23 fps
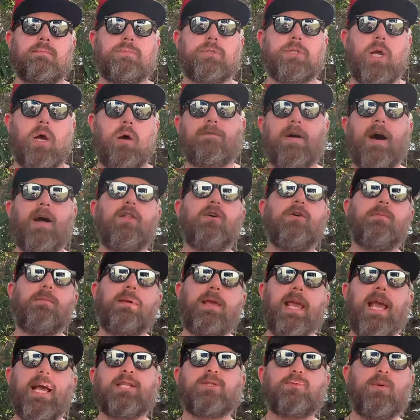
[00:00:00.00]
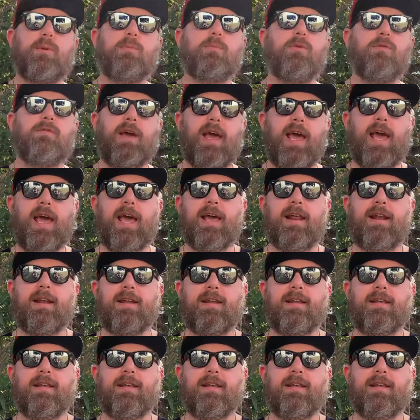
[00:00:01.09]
So follow me as we move ahead